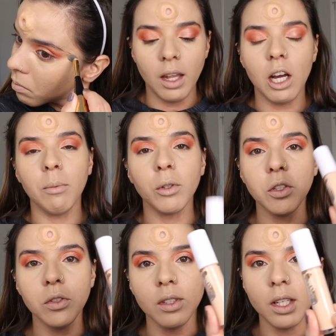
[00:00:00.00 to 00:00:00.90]
And now I'm going
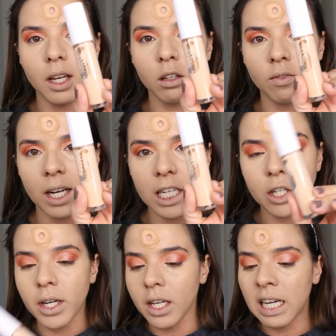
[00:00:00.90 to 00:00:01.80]
to use the e.l.f.
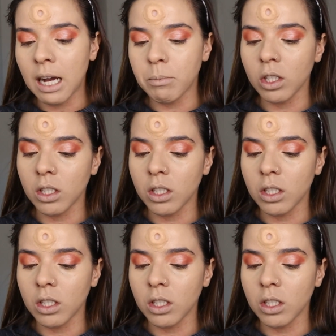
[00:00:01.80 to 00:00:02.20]
Hydrating Camo